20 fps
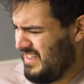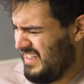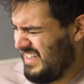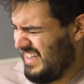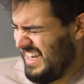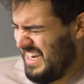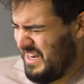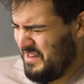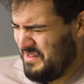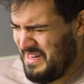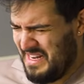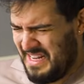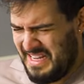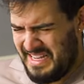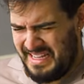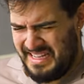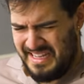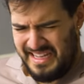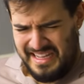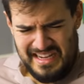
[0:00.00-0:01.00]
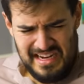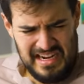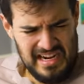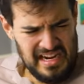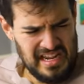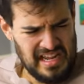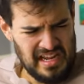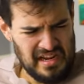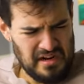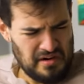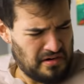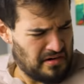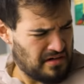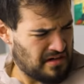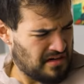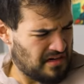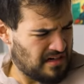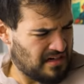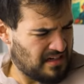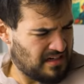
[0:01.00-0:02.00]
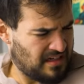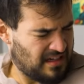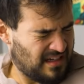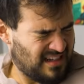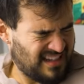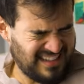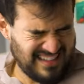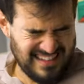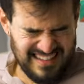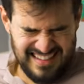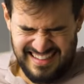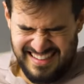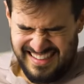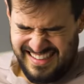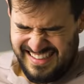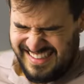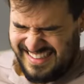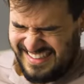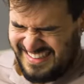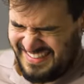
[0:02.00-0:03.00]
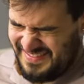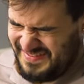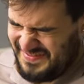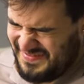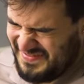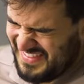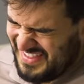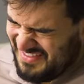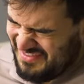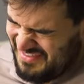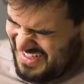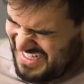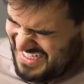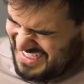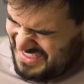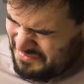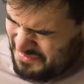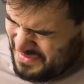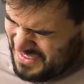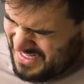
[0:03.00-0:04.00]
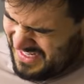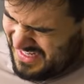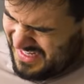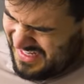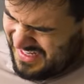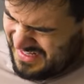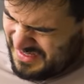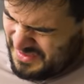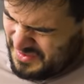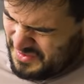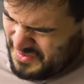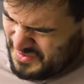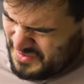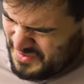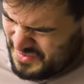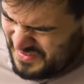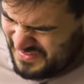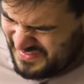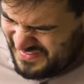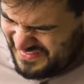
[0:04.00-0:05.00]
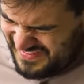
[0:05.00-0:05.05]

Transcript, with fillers: how did I get in here? And why does my head hurt?